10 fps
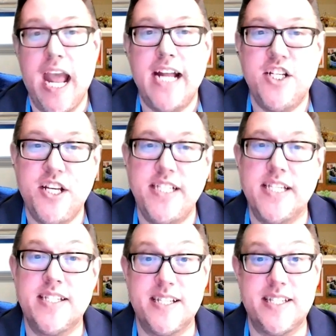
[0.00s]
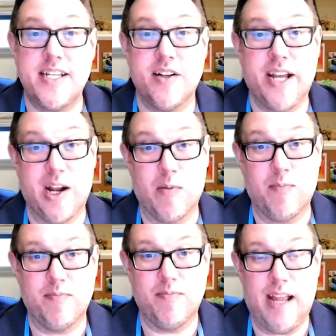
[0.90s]
Jesus is still here,
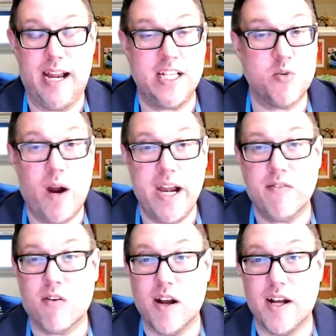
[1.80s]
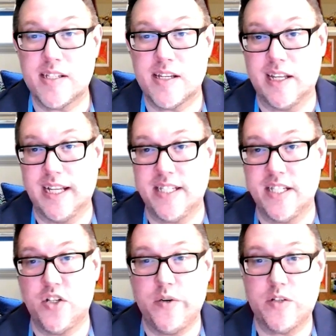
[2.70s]
and he's waiting for us to listen
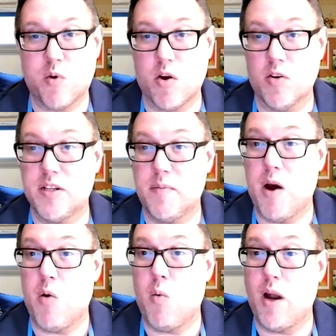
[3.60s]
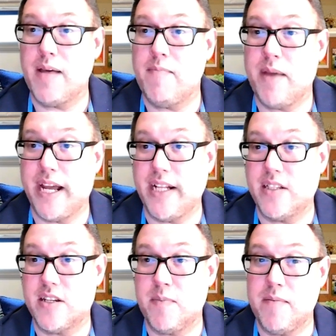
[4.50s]
to his words about what it means
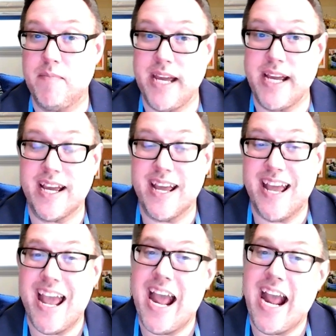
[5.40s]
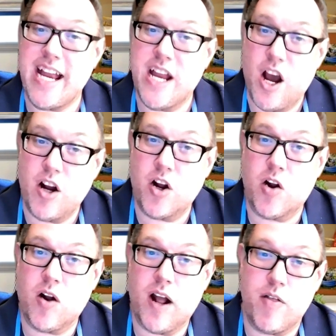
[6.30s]
to be meek and
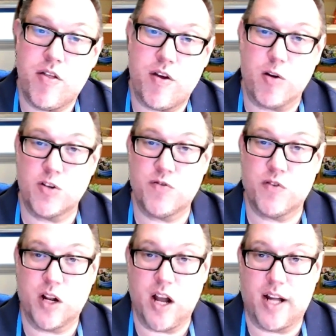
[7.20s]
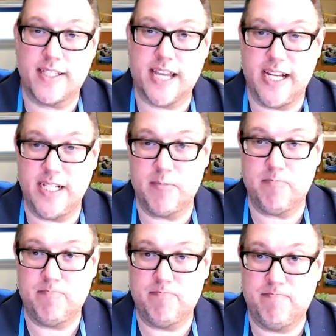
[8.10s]
hunger and thirst for God's kingdom.
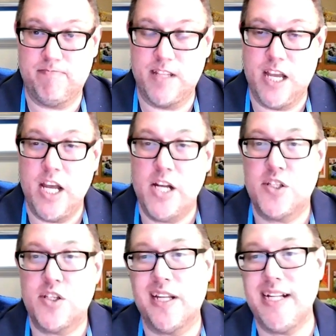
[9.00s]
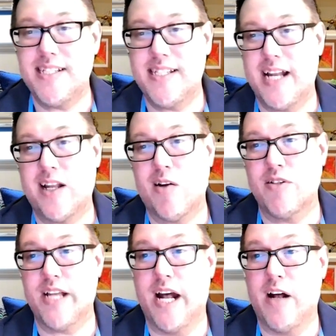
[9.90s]
So let's settle
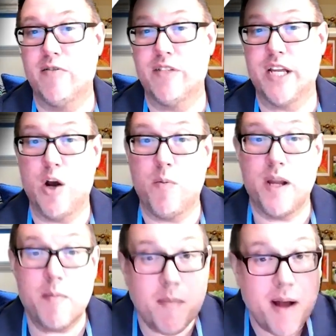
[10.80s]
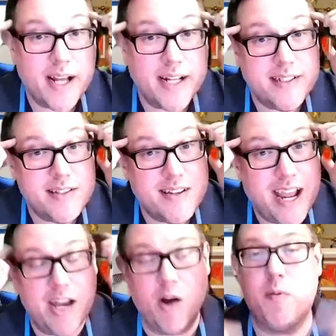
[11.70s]
ourselves and open up our minds
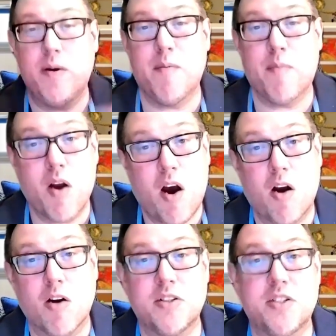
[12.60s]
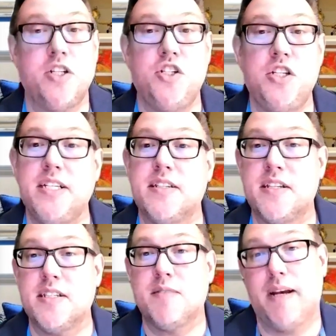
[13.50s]
and open up our hearts to
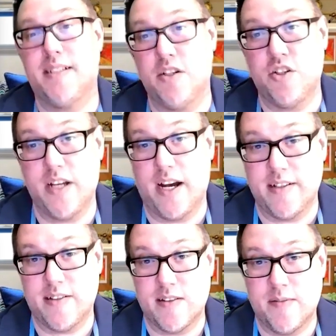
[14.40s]
Jesus' message to us.